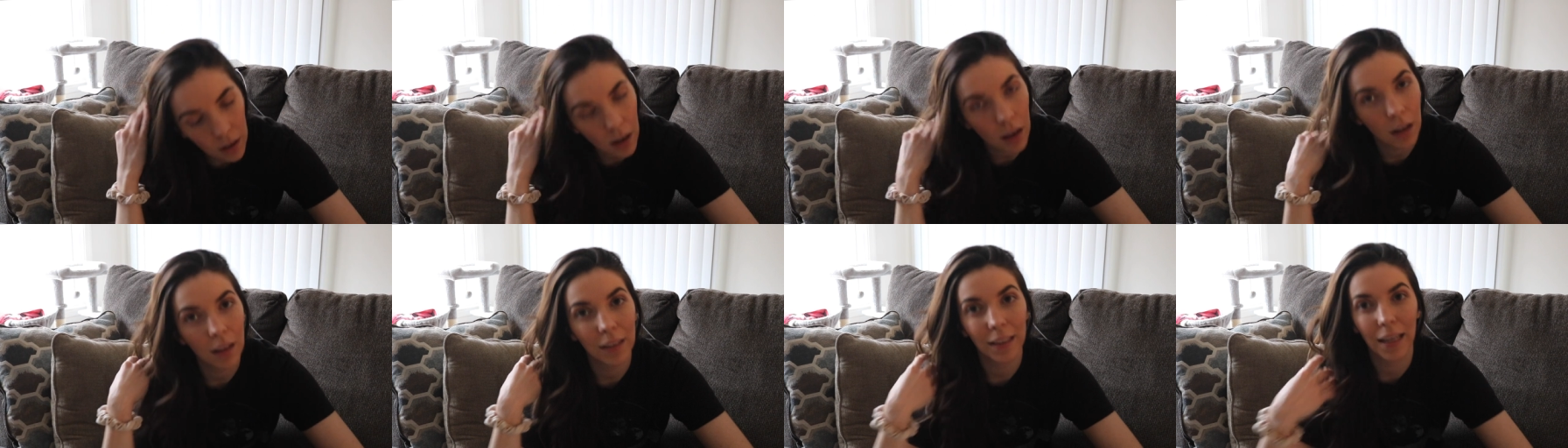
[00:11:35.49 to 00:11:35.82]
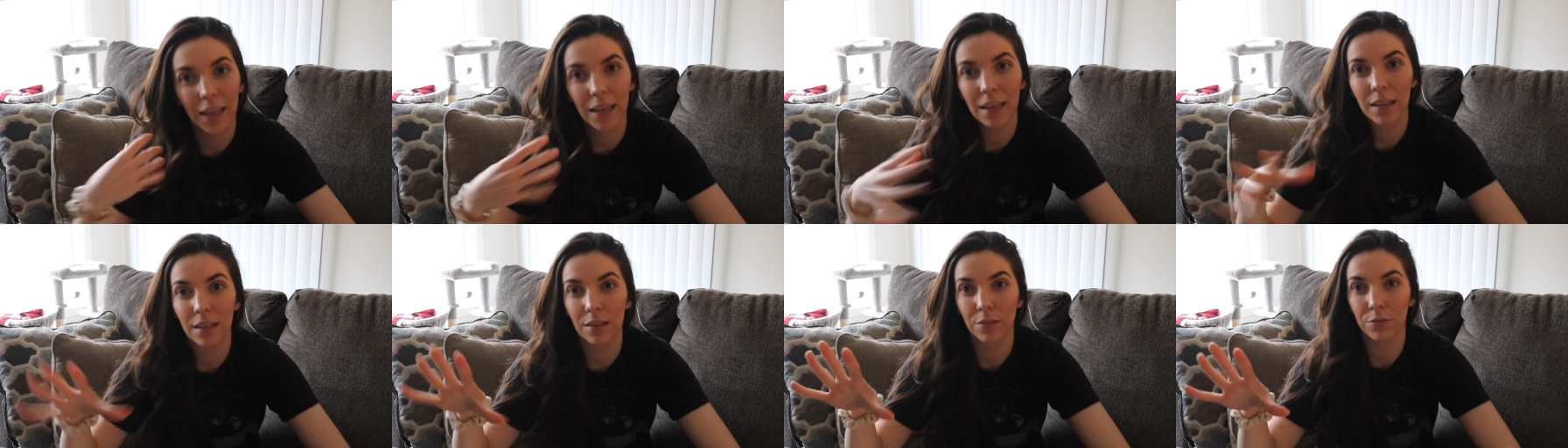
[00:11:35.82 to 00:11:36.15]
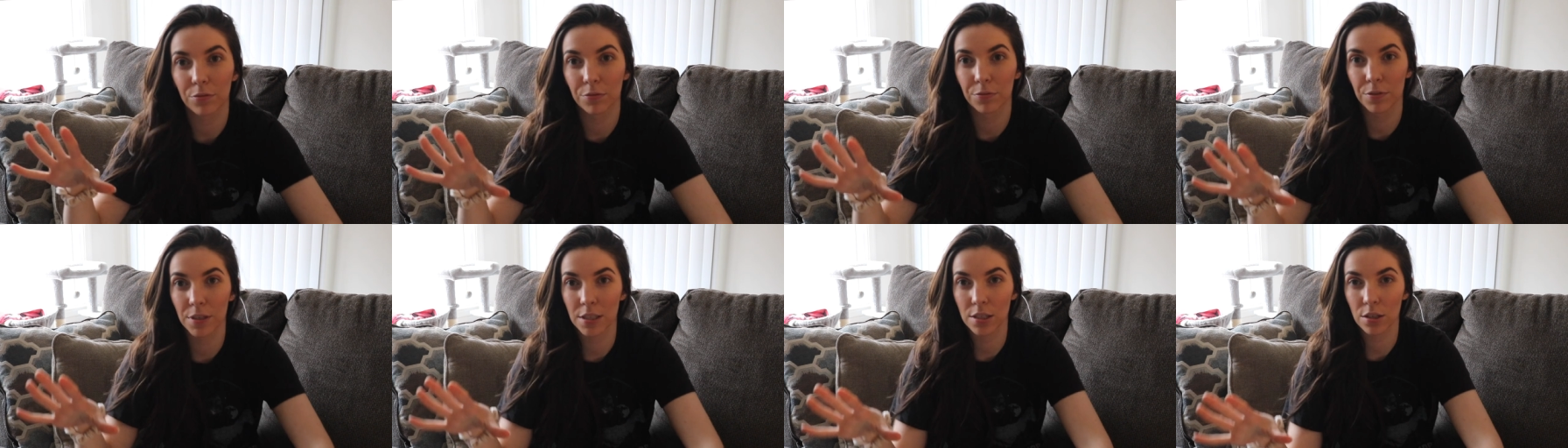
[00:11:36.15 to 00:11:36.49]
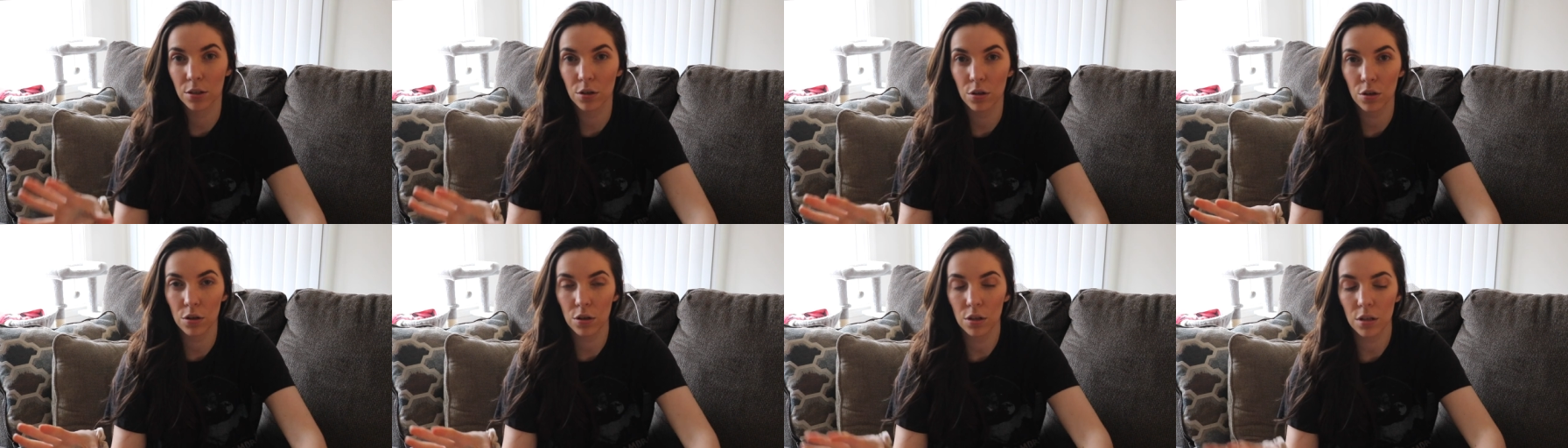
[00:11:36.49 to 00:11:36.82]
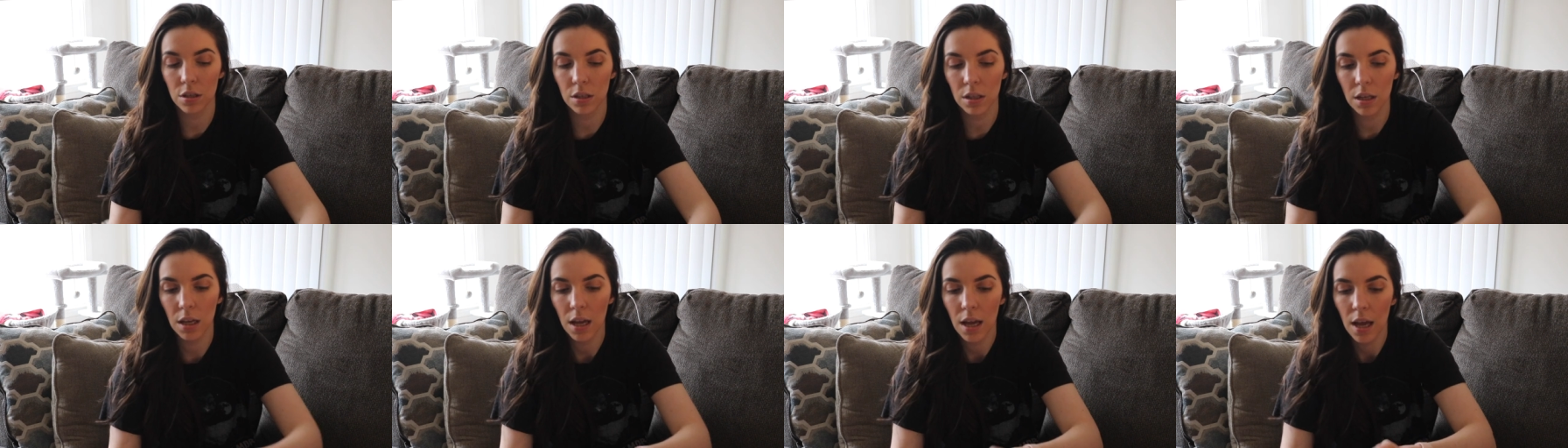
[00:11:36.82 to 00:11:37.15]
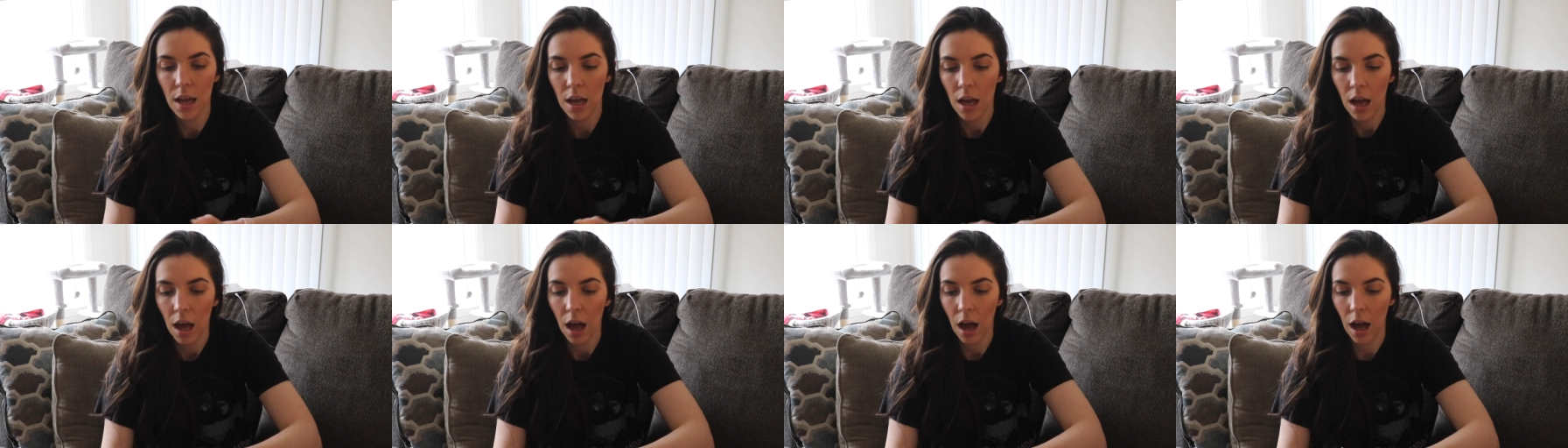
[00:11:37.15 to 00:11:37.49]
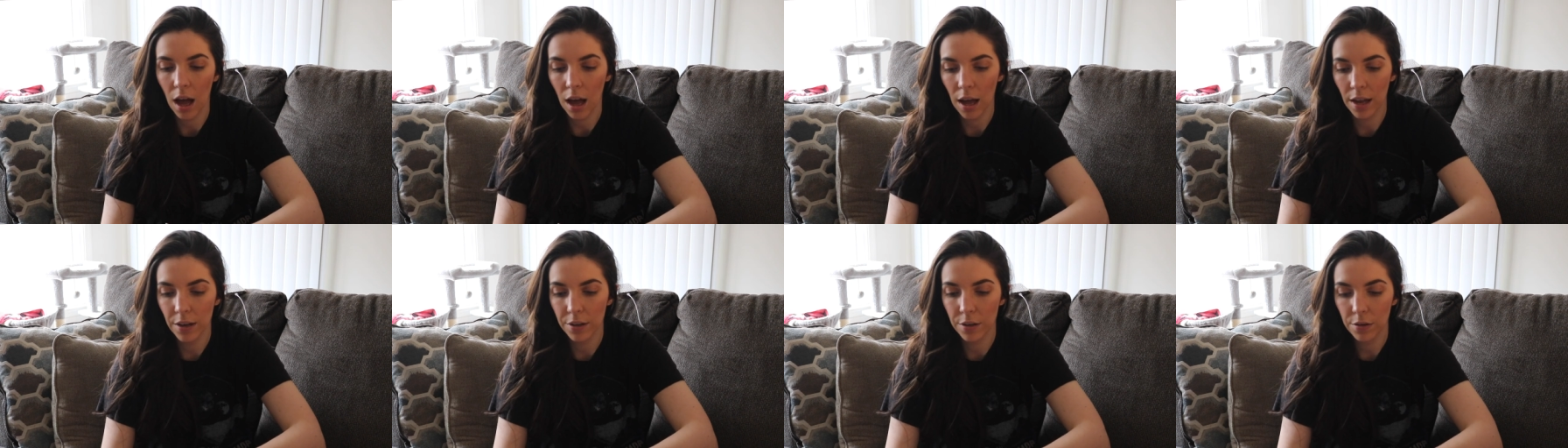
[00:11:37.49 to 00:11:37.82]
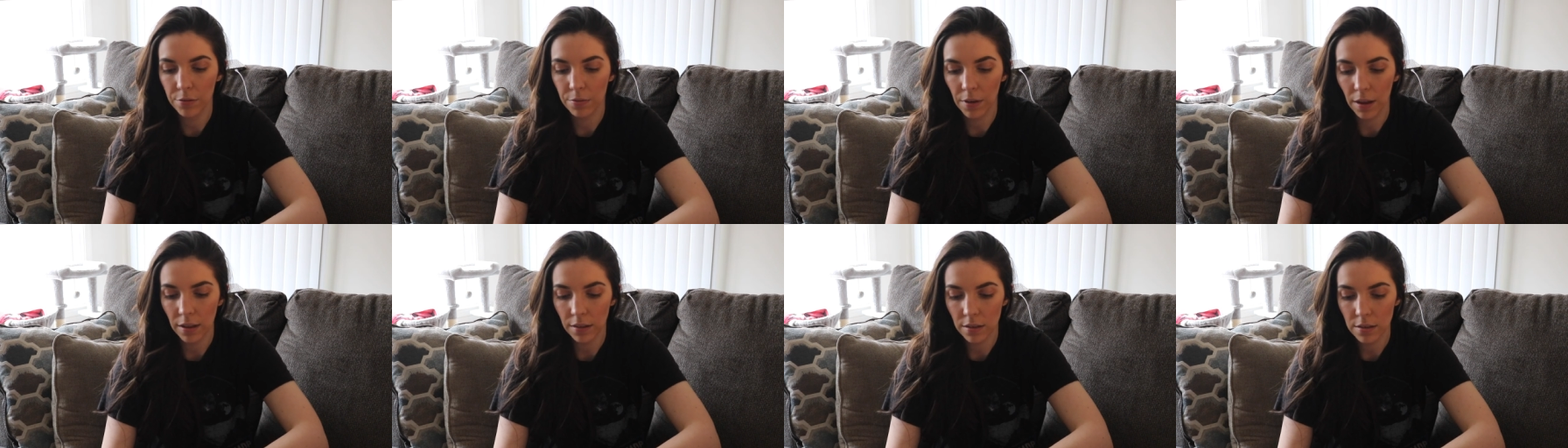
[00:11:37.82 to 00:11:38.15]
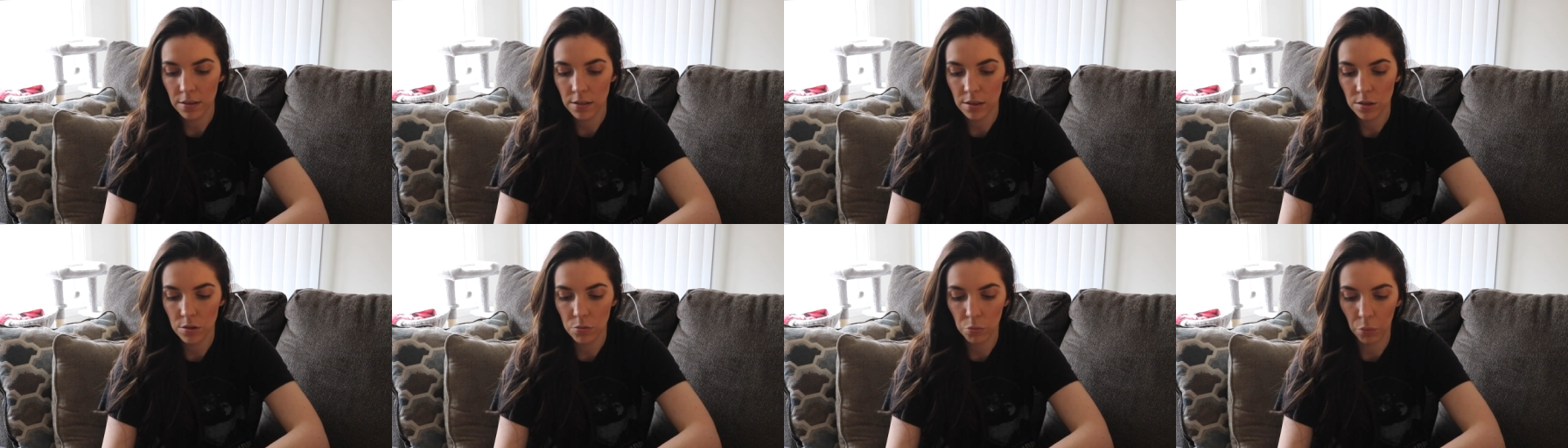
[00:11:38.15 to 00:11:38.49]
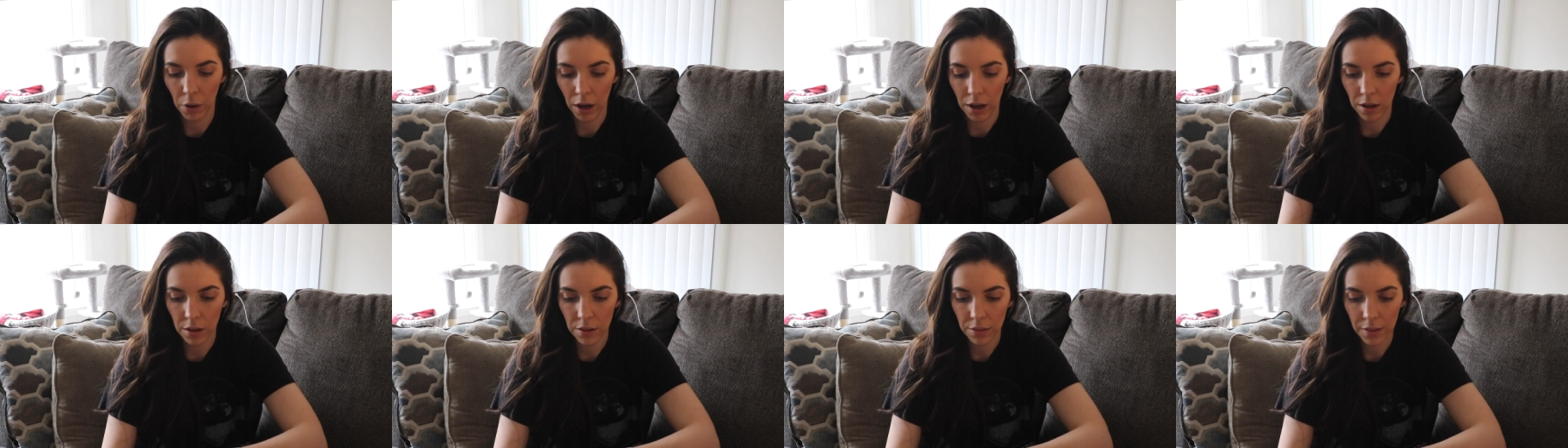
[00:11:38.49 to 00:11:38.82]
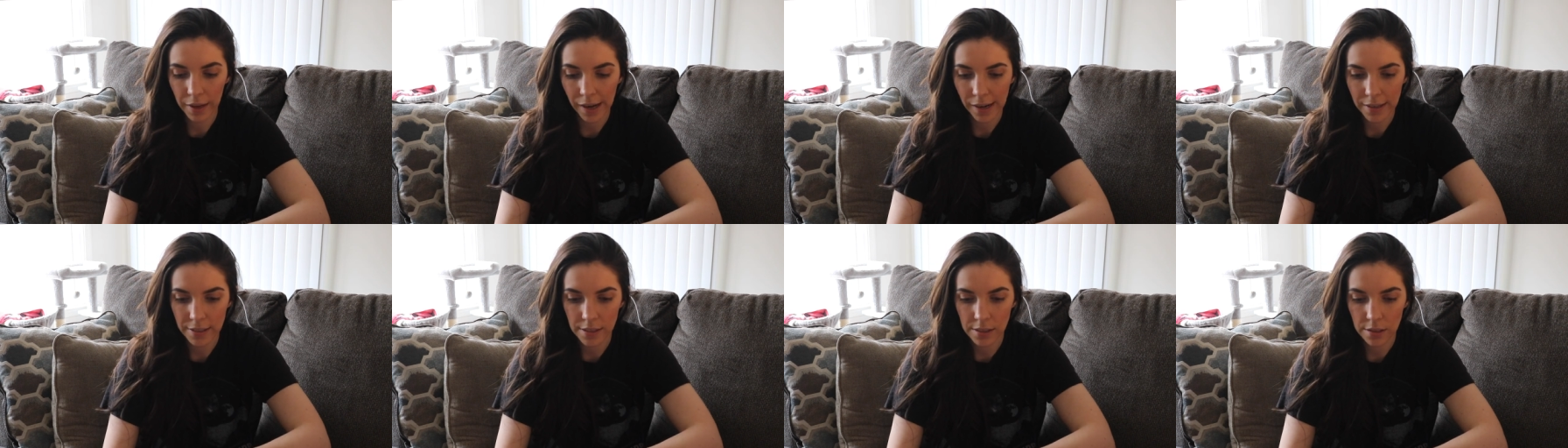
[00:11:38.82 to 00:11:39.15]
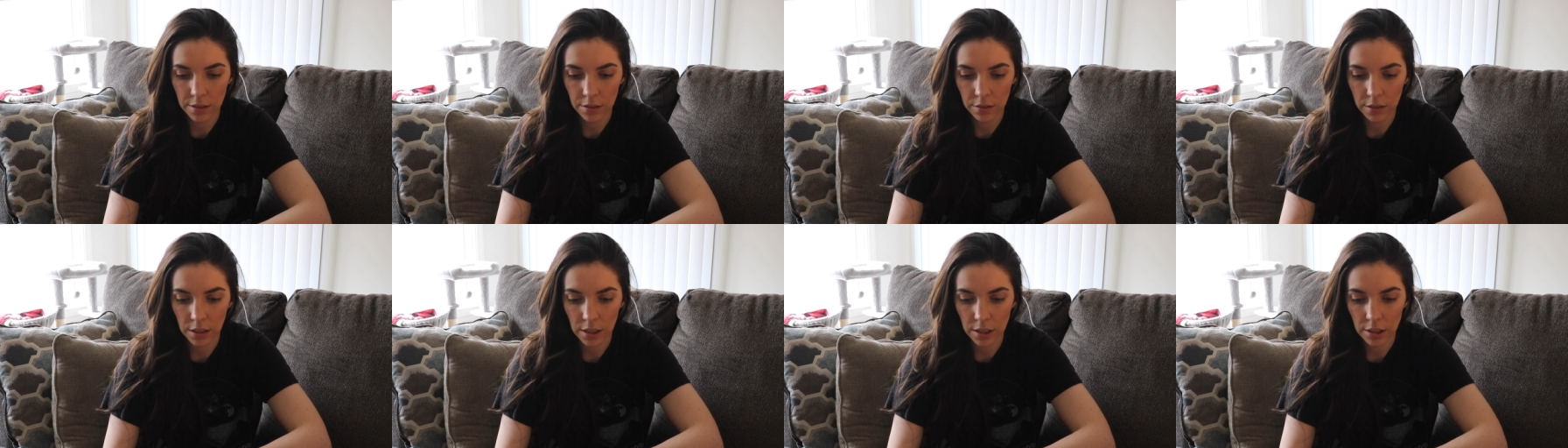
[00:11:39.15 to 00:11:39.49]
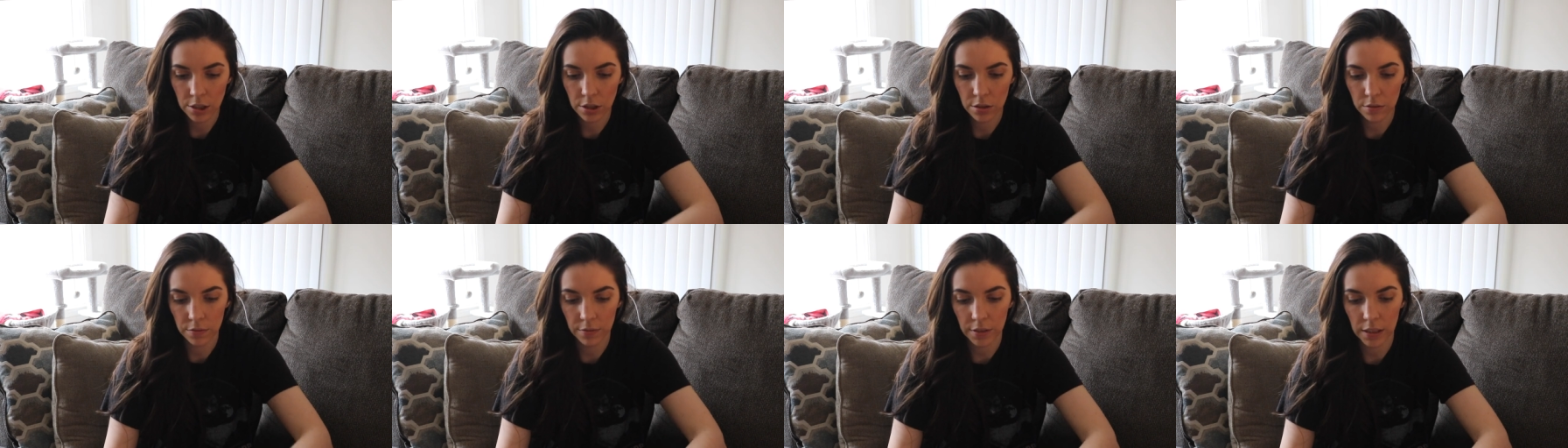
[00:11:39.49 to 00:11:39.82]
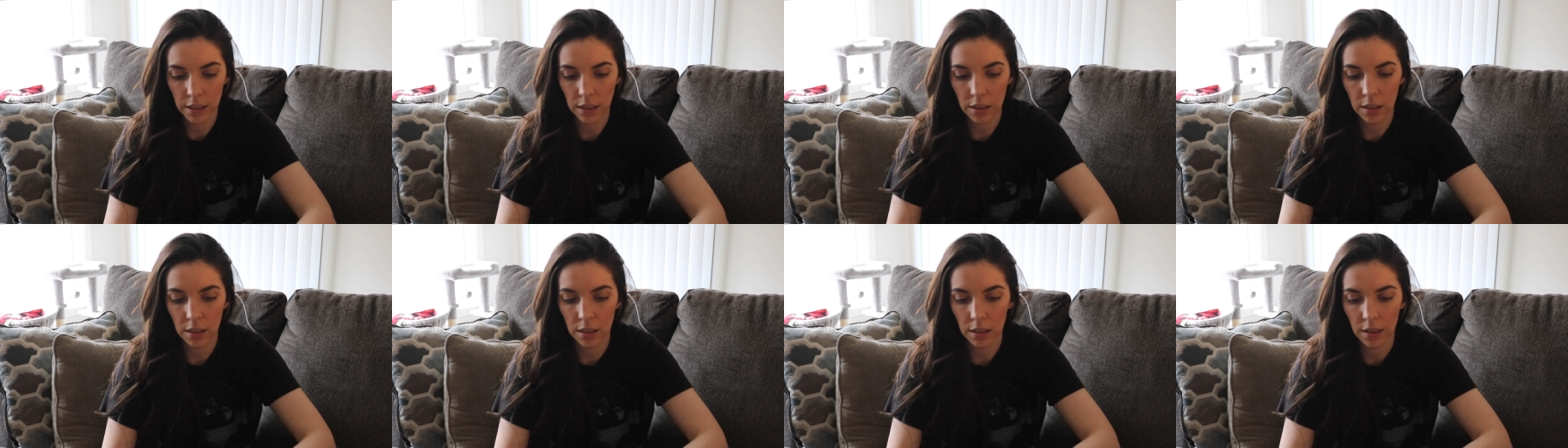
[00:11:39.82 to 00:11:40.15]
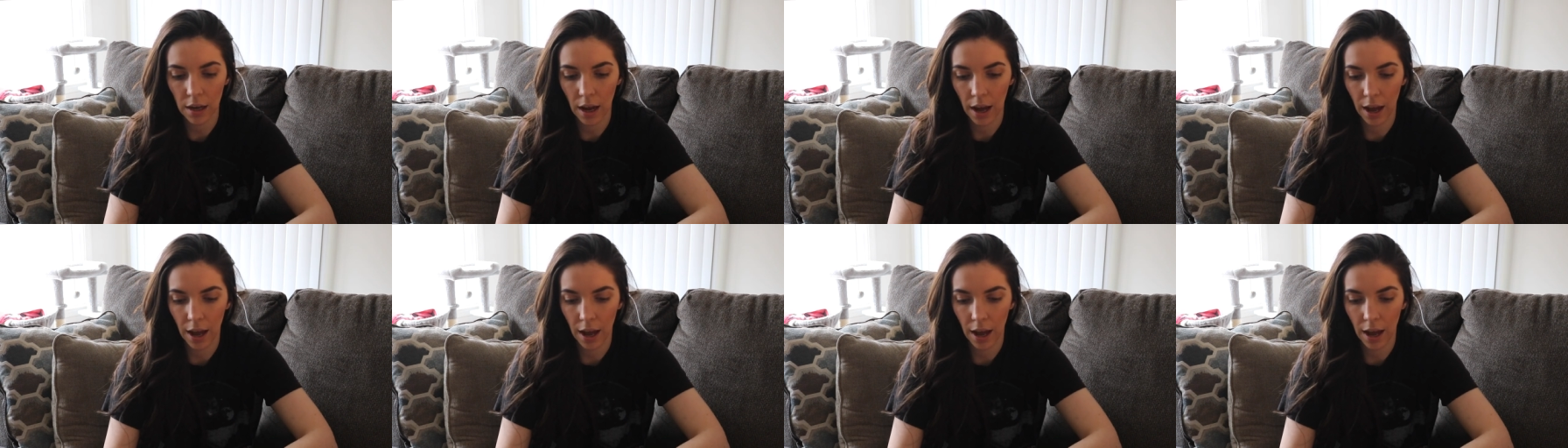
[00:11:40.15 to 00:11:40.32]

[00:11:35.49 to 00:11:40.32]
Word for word: like physical novellas as well that I still need to read,